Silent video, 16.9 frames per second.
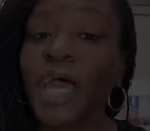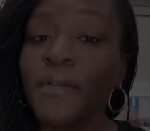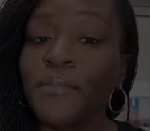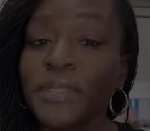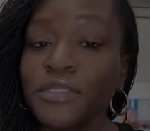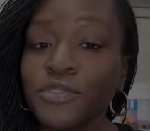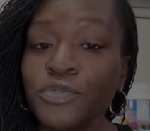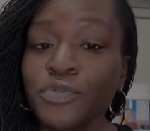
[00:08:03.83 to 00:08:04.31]
I've
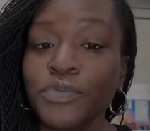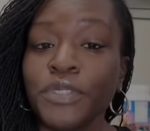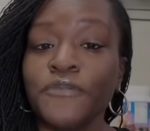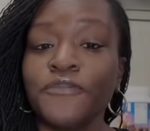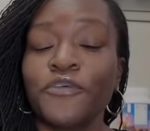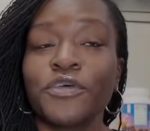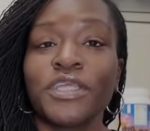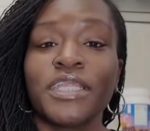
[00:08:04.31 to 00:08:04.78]
been doing
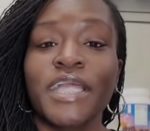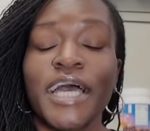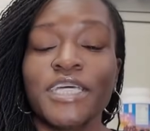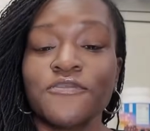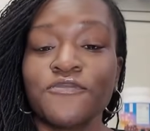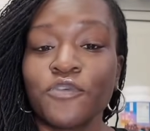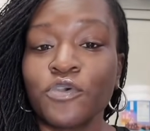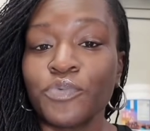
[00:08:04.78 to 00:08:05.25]
for the
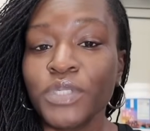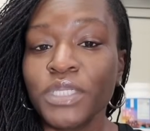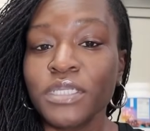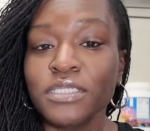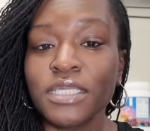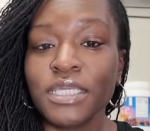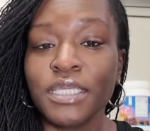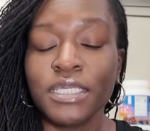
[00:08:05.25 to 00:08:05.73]
last 4
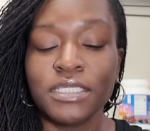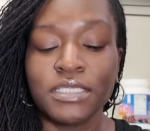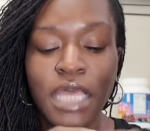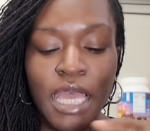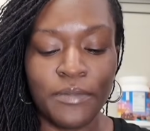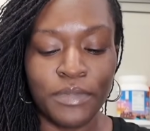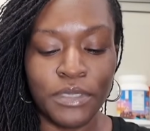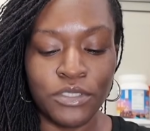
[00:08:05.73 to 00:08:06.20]
weeks is
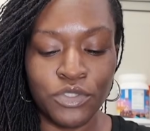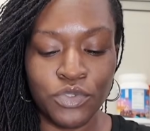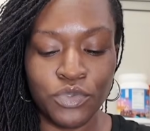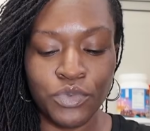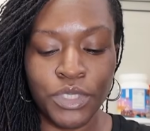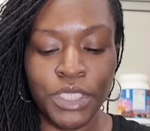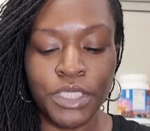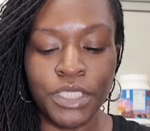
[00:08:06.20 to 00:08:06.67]
I've been
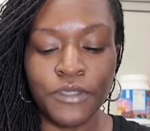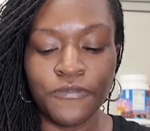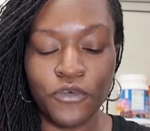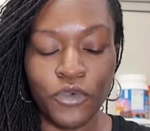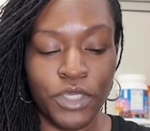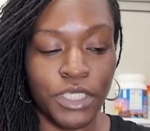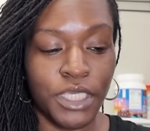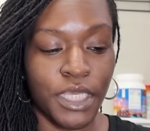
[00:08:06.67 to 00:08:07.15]
doing the
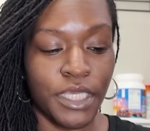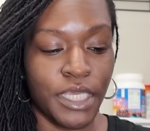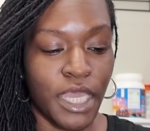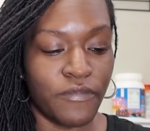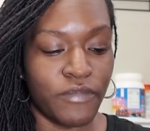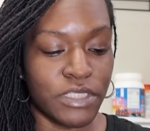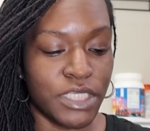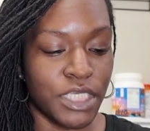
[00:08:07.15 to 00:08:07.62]
40K
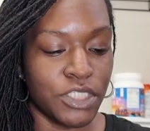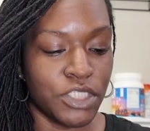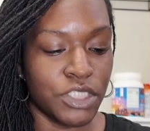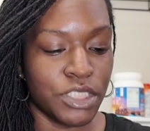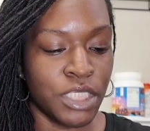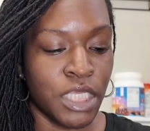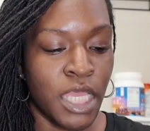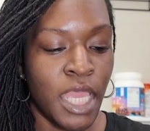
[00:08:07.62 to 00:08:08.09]

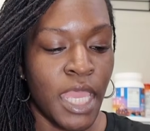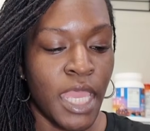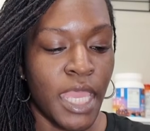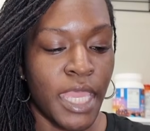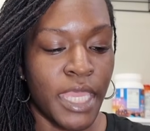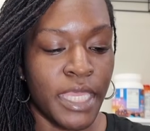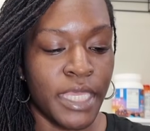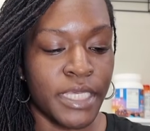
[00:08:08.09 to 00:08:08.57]
cavitation,
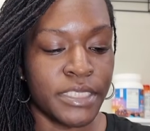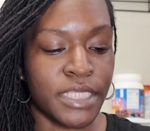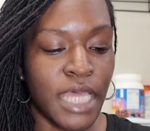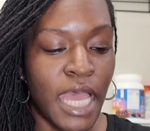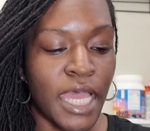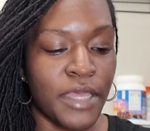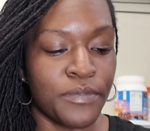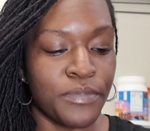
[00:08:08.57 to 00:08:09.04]
and
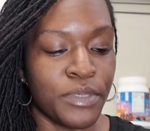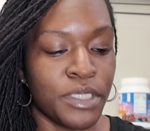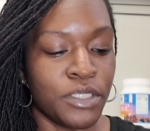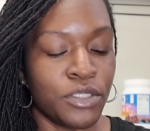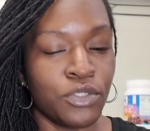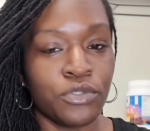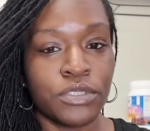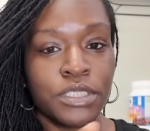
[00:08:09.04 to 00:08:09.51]
I've been
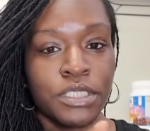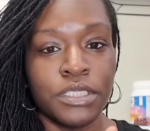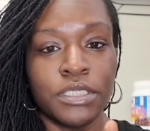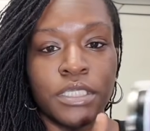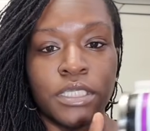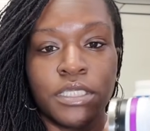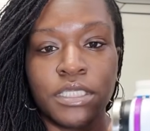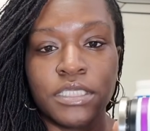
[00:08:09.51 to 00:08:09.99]
using
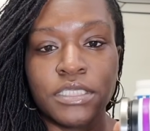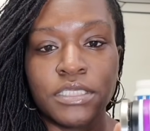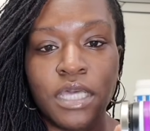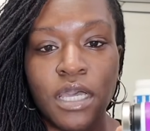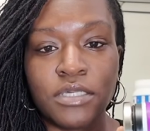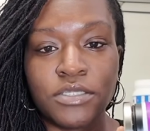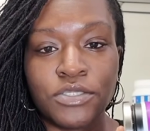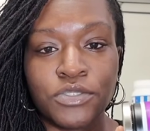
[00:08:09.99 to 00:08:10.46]
this
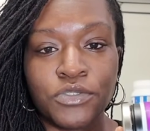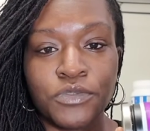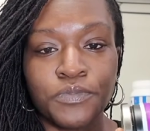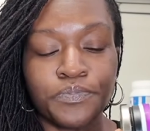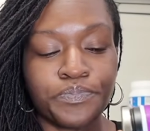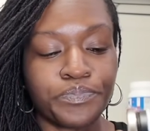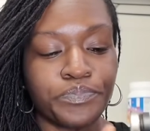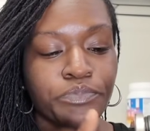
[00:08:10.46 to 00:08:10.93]
nozzle,
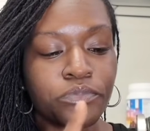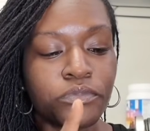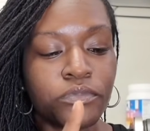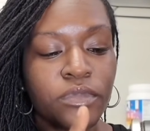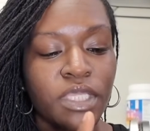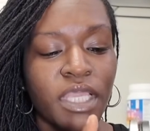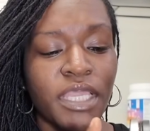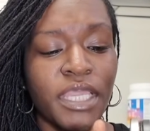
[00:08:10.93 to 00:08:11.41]

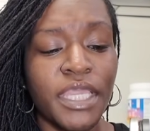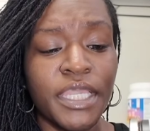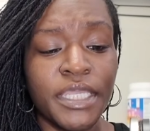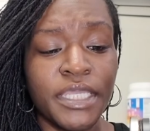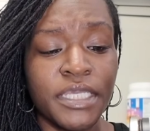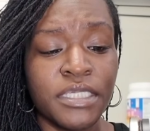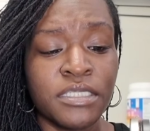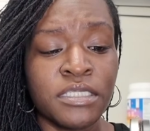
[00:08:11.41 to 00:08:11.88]

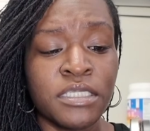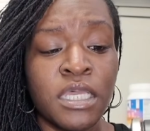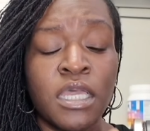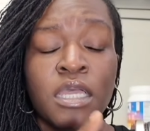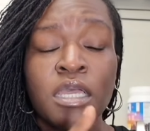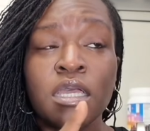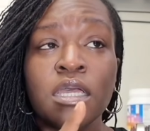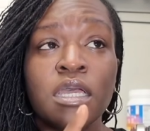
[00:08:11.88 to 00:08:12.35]
and
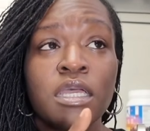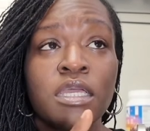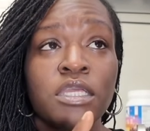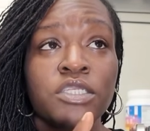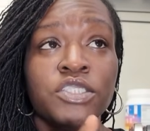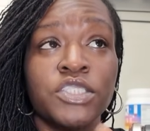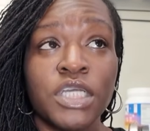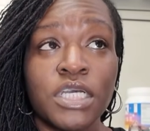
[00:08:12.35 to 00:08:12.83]

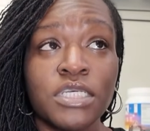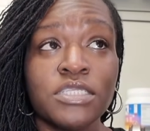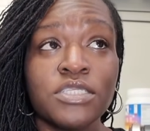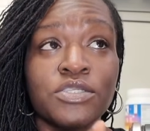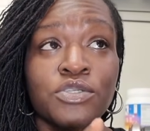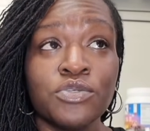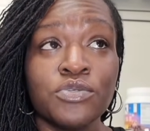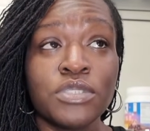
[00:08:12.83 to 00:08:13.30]

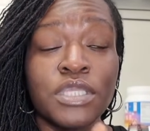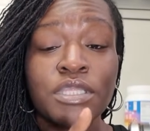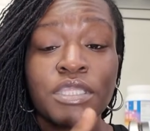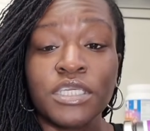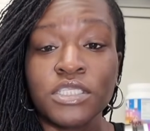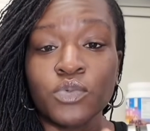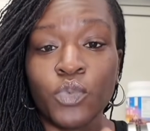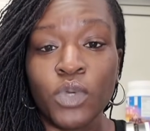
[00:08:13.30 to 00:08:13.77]
just using
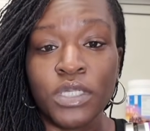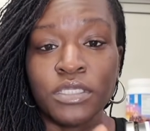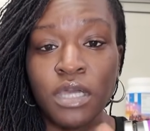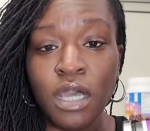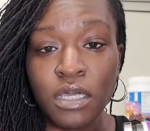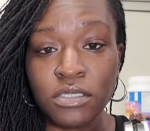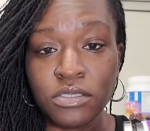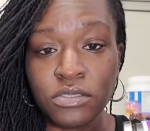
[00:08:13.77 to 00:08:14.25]
this one
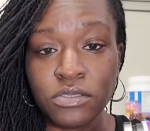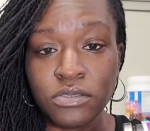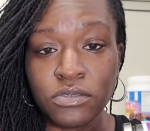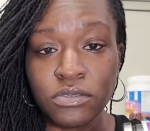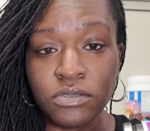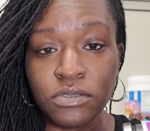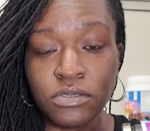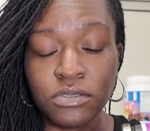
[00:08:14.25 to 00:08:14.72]

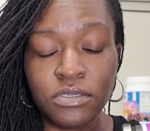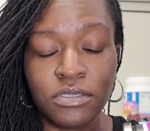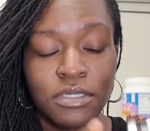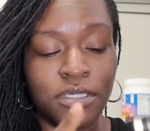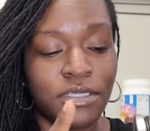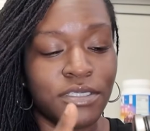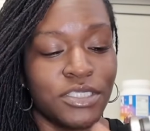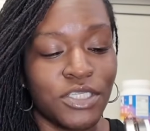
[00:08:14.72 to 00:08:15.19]
nozzle,
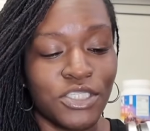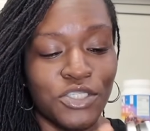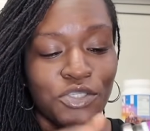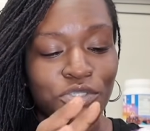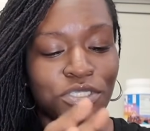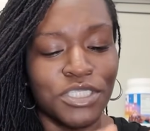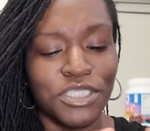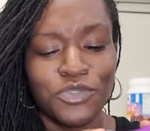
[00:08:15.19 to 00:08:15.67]
just
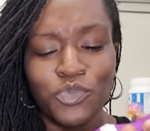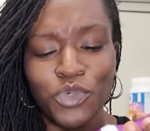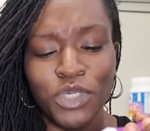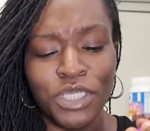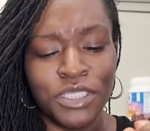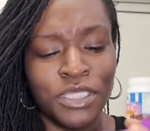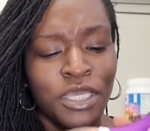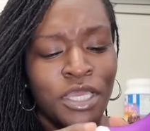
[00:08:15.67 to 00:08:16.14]
using this
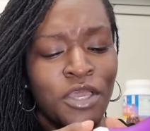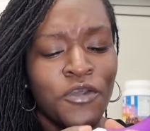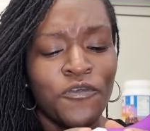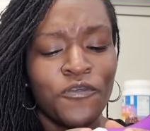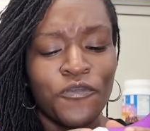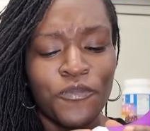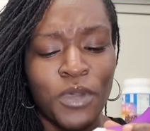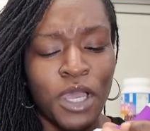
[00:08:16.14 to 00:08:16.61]
one
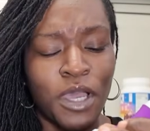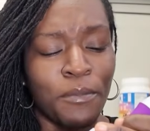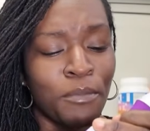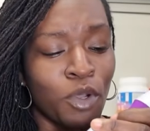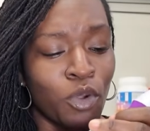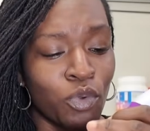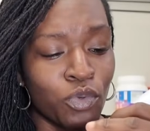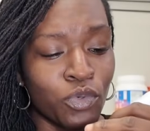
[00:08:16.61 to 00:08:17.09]

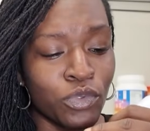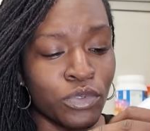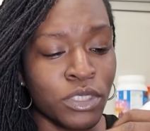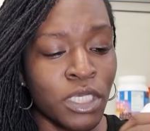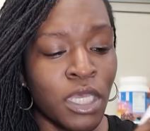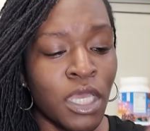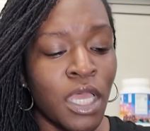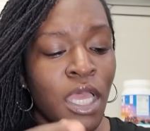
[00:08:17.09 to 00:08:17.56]
mode,